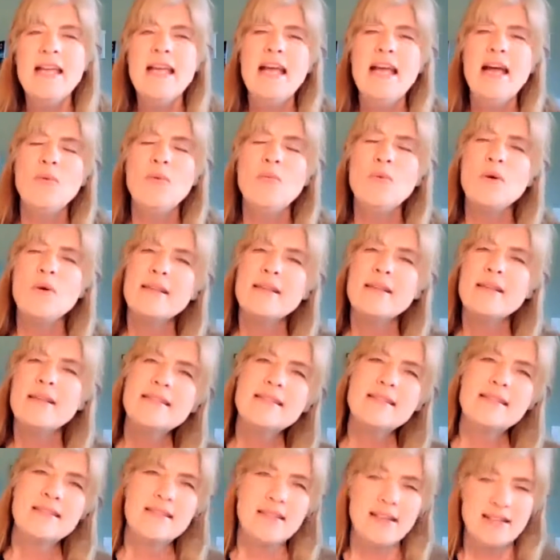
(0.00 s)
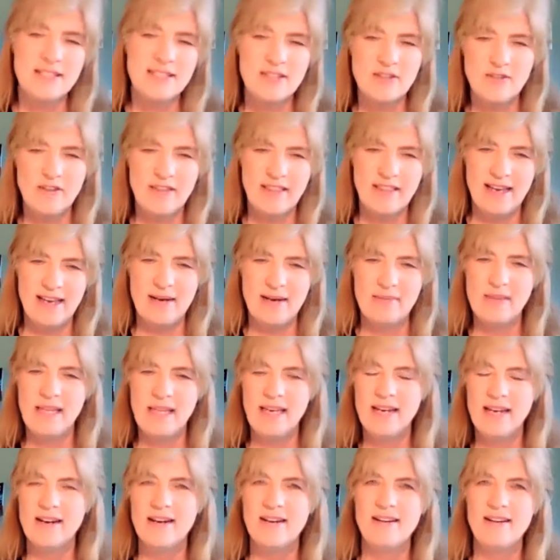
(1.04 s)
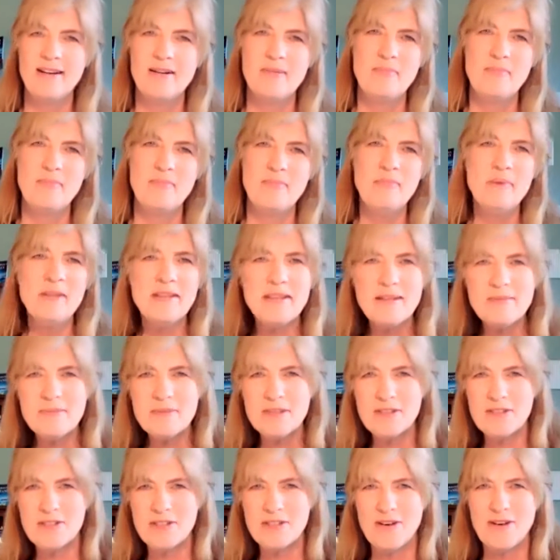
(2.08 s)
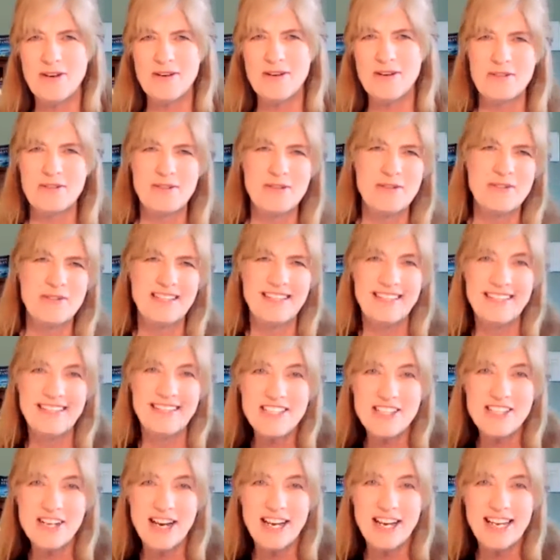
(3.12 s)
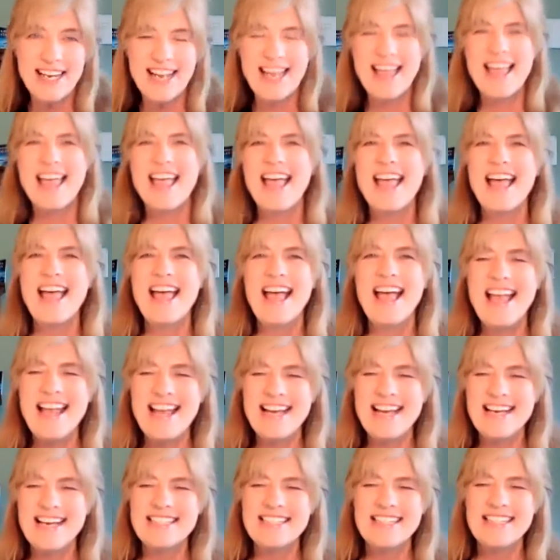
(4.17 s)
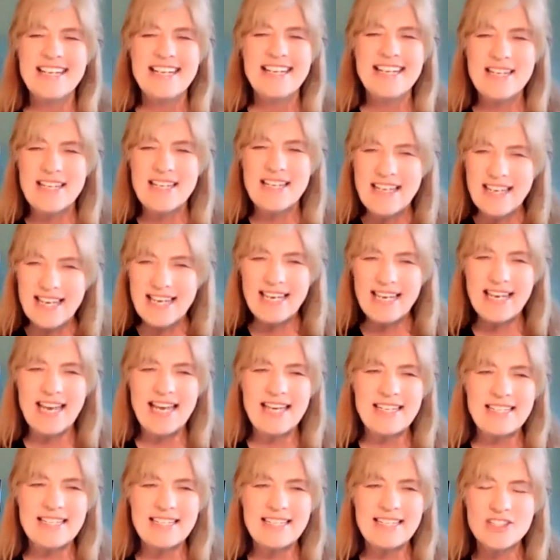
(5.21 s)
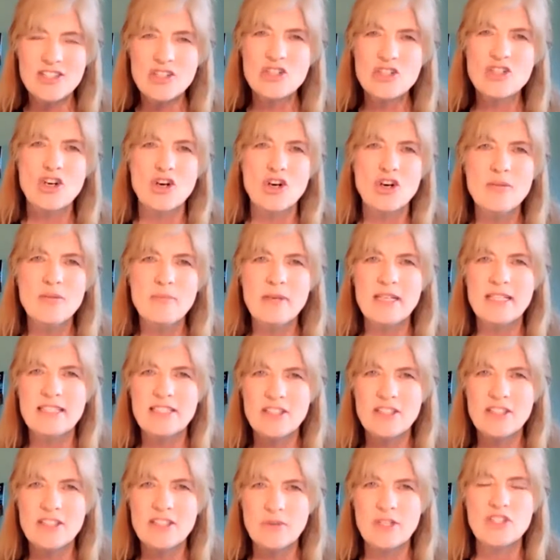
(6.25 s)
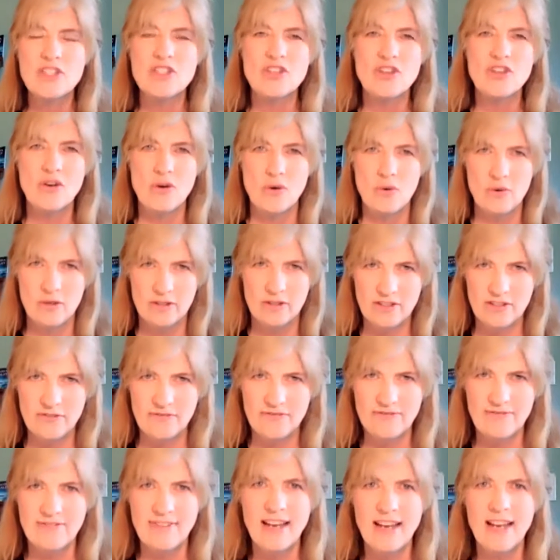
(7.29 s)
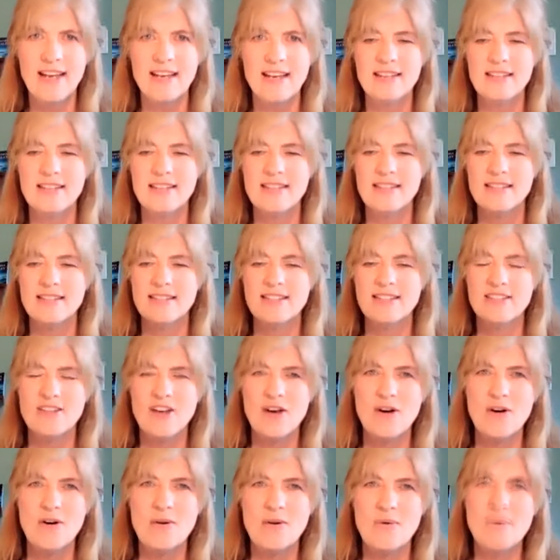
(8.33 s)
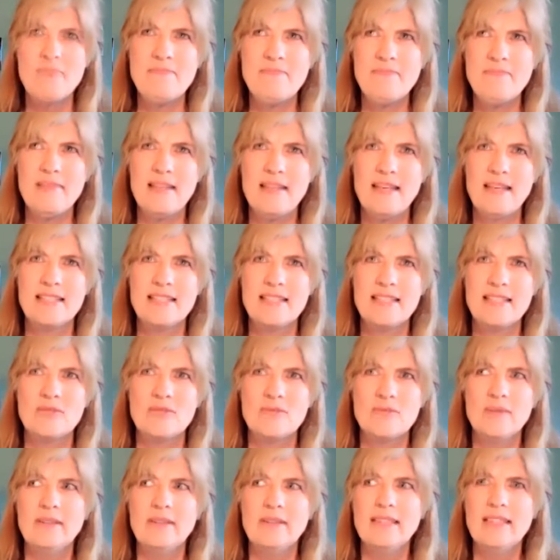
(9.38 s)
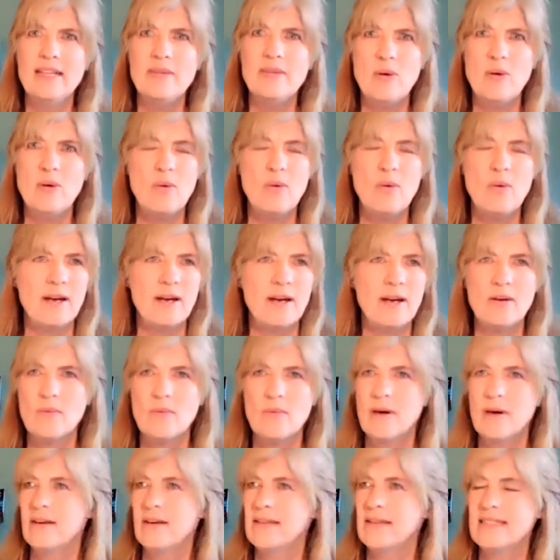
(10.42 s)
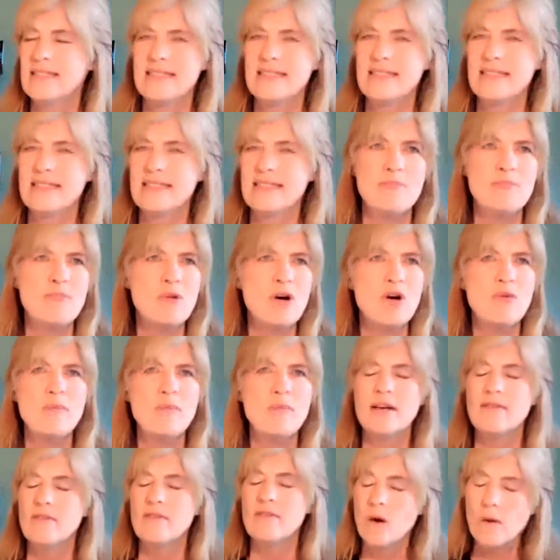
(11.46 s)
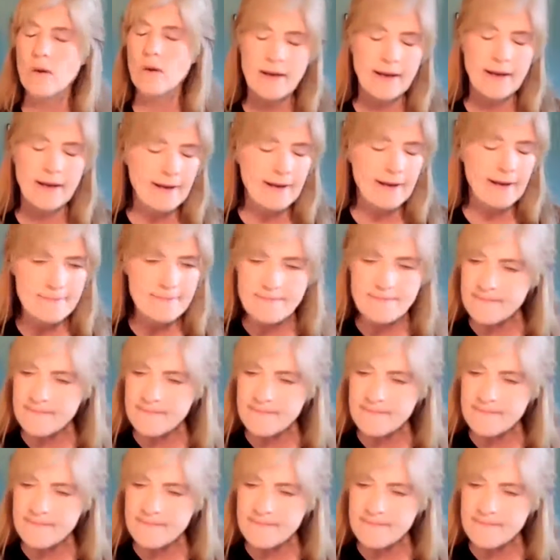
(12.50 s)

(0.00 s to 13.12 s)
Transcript: And what this does for them, they gotta pull up their socks, to use a cliche, and get determined to reach their goals. And so it's really a point where it's that moment of, okay,